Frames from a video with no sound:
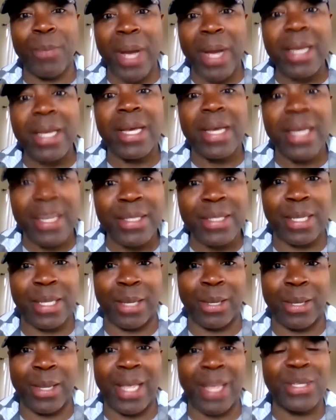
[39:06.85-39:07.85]
My
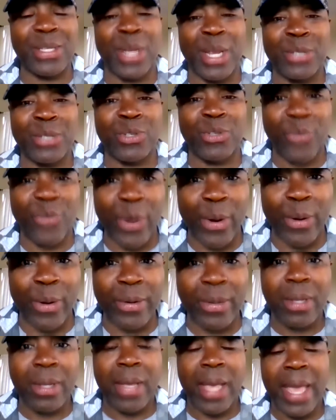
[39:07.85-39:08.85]
cousin is an
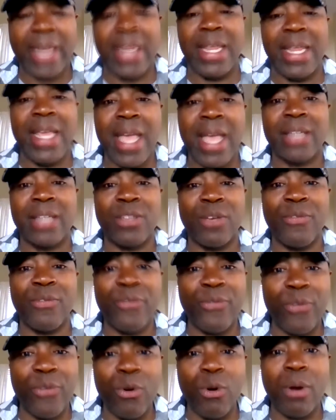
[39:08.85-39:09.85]
introvert, and he has a
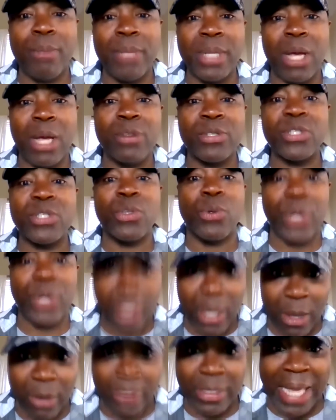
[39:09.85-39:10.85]
full-blown studio.